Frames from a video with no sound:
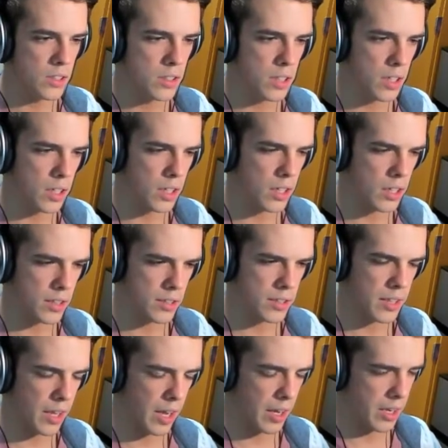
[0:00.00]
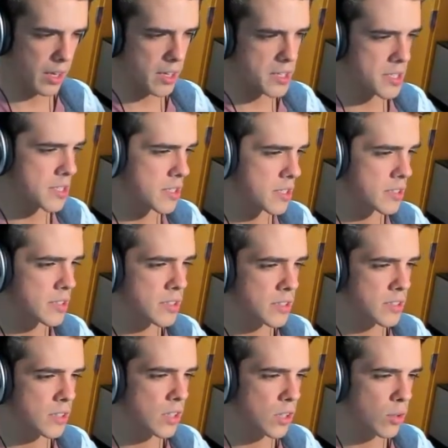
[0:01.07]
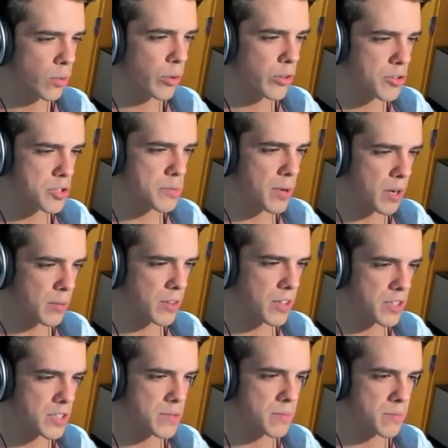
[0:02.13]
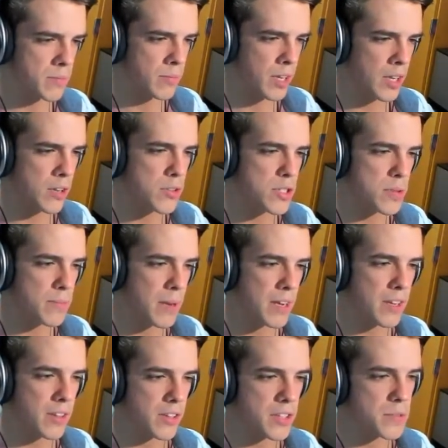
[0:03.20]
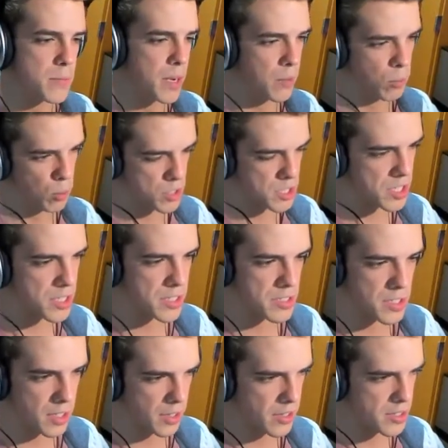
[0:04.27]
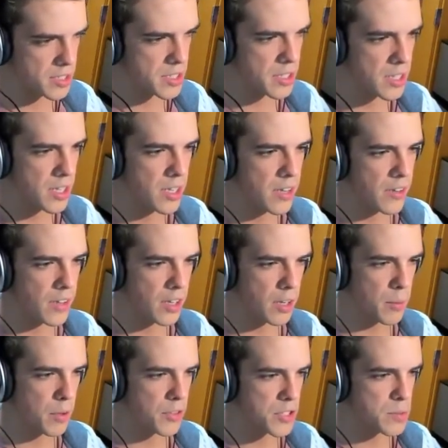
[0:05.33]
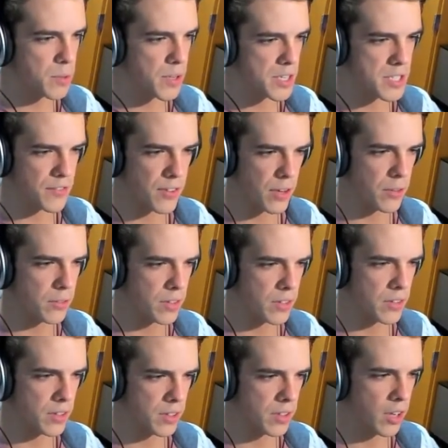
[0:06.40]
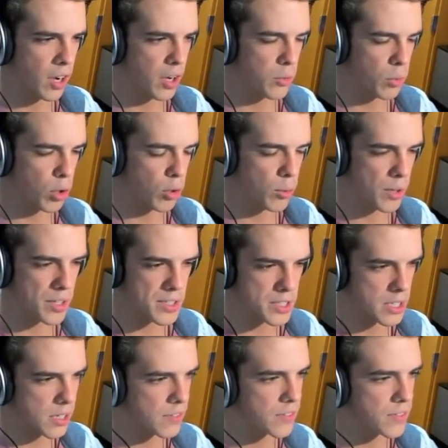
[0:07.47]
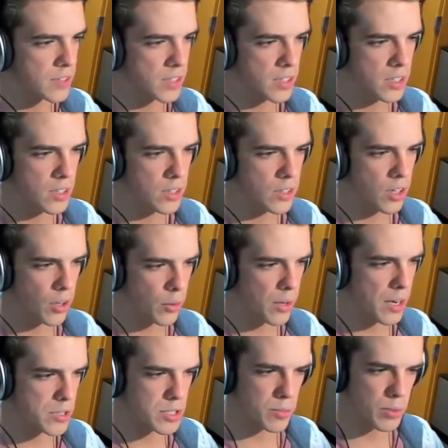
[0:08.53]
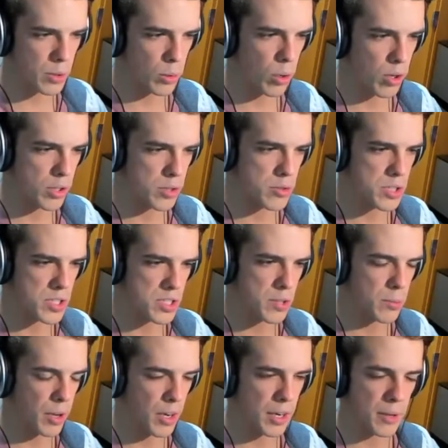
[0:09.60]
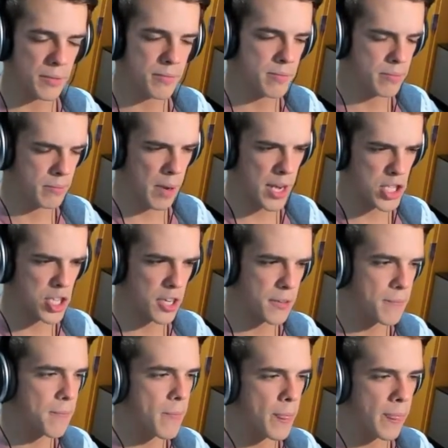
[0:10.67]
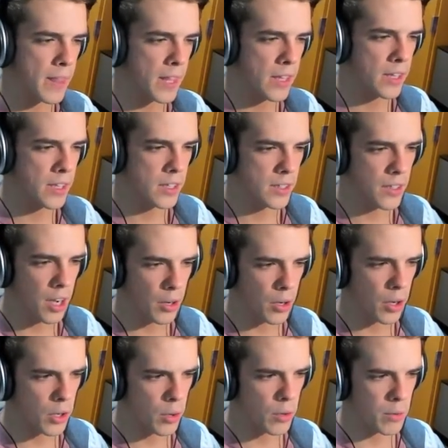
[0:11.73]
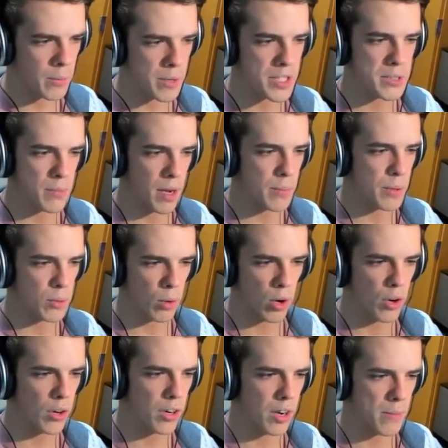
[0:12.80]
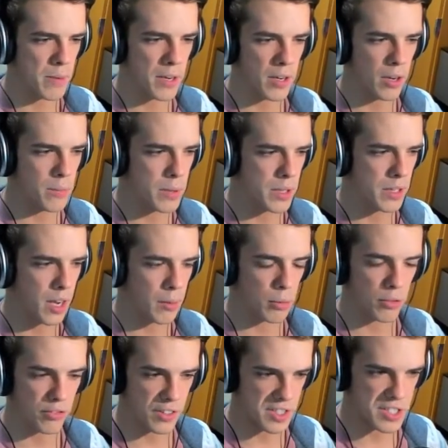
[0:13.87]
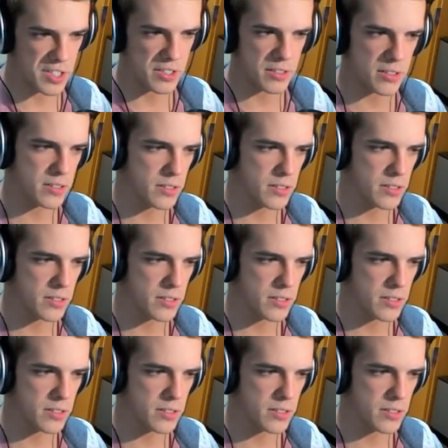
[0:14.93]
Uh, I guess. Well, it used to make things. It used to make things make more sense, at least. Thinking about this place, the fountain, and the God walkway and stuff. Not knowing how something worked used to seem like magic. Now, not knowing means it might be wrong, and I may not be able to fix it